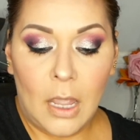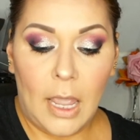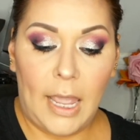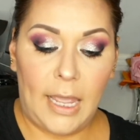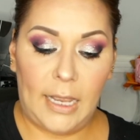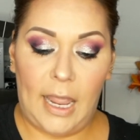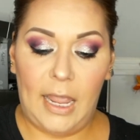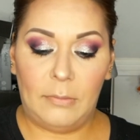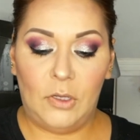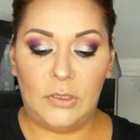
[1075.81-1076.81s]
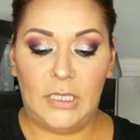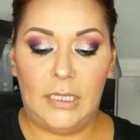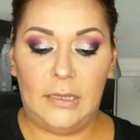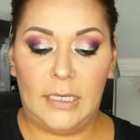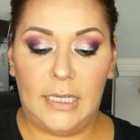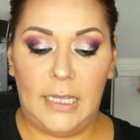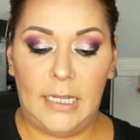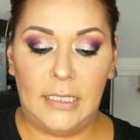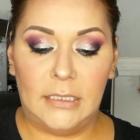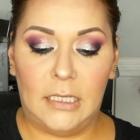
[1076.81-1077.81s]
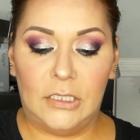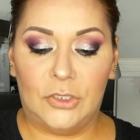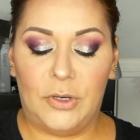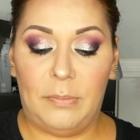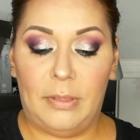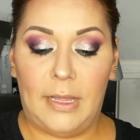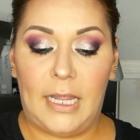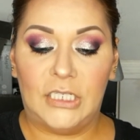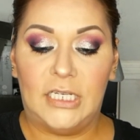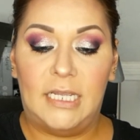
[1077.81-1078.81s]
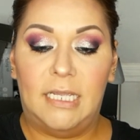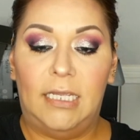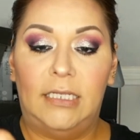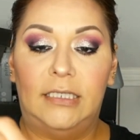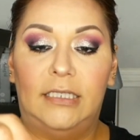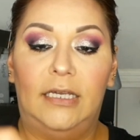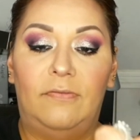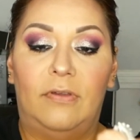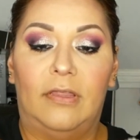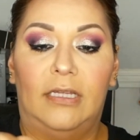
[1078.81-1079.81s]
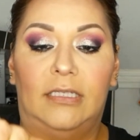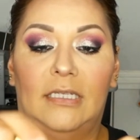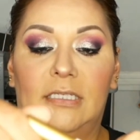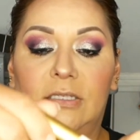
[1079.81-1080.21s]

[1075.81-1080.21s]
And I am using the Kiss Strip Lash Adhesive. This is